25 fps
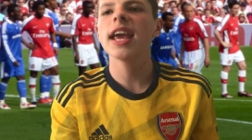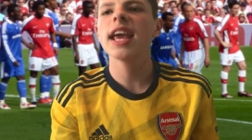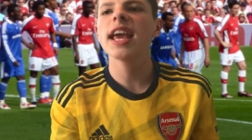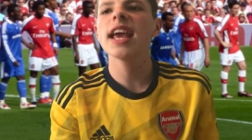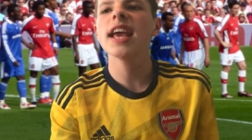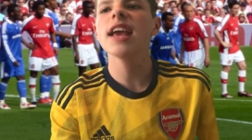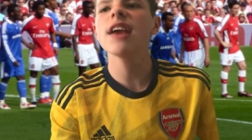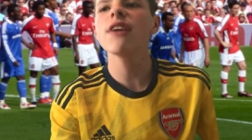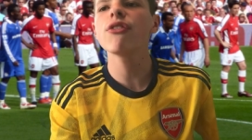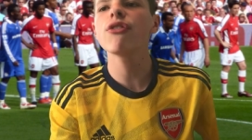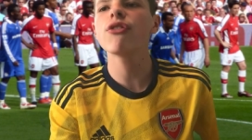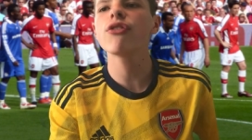
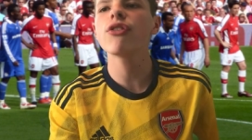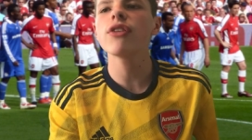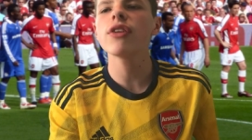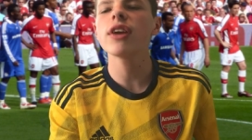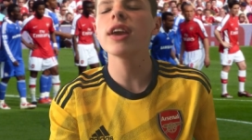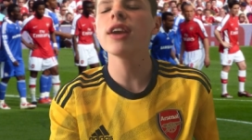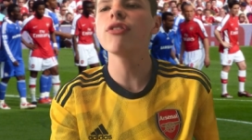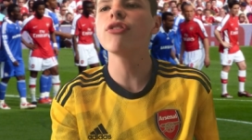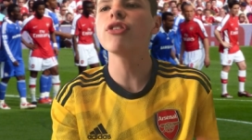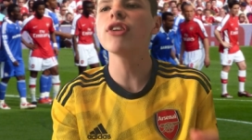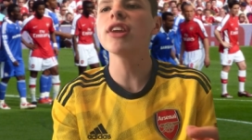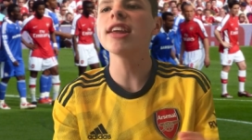the
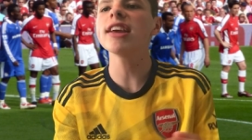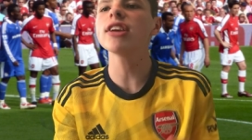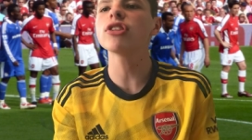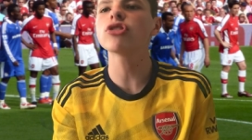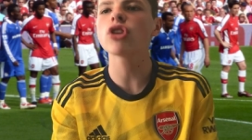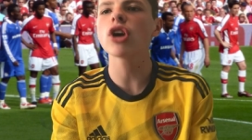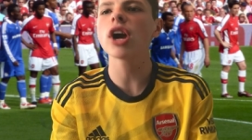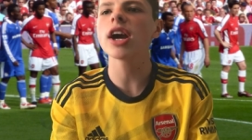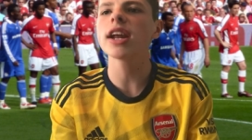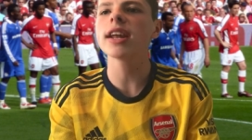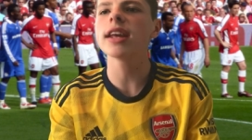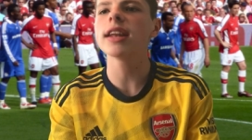league
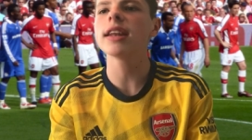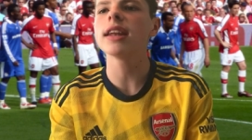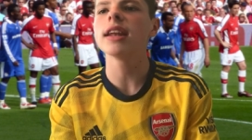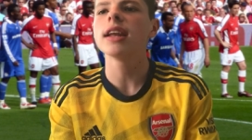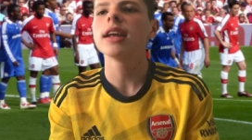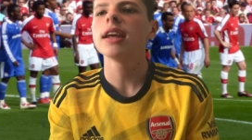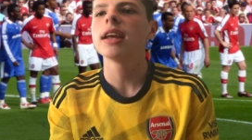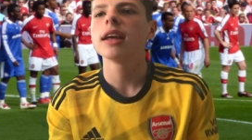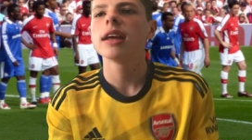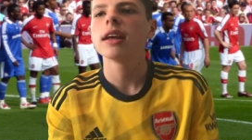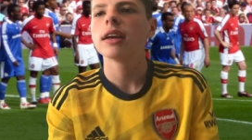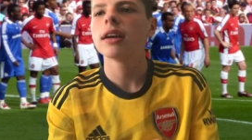started in
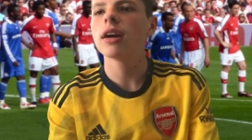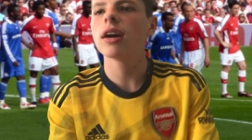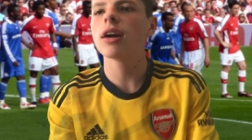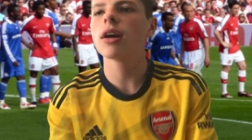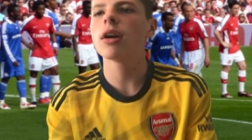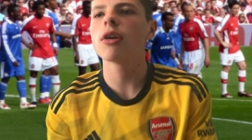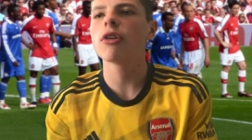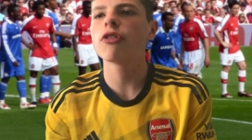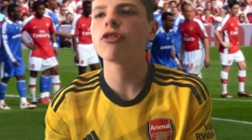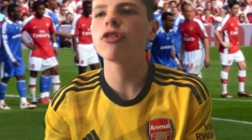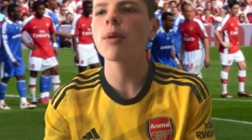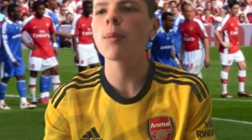
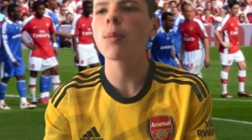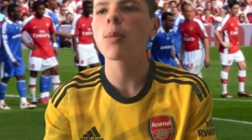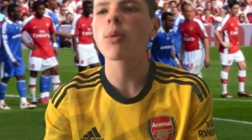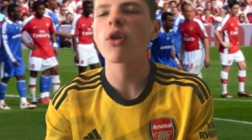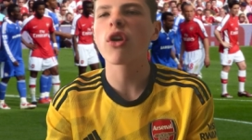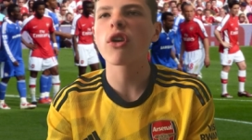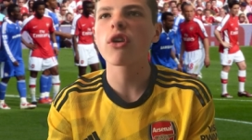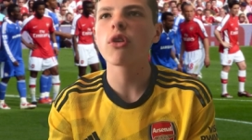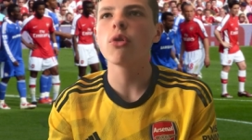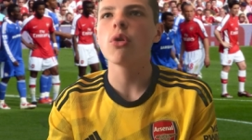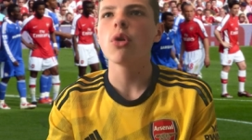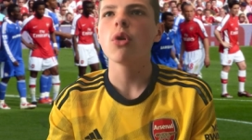
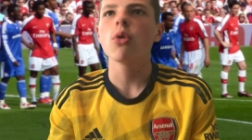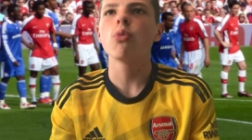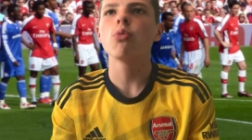February,